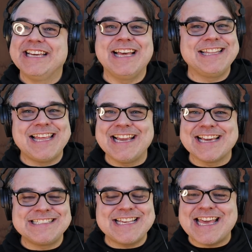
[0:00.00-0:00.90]
Yeah, like
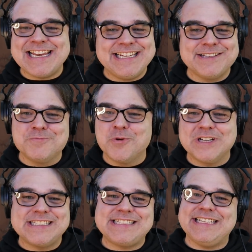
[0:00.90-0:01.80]
I said, he didn't
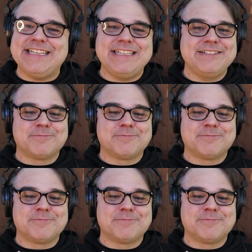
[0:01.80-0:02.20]
want to see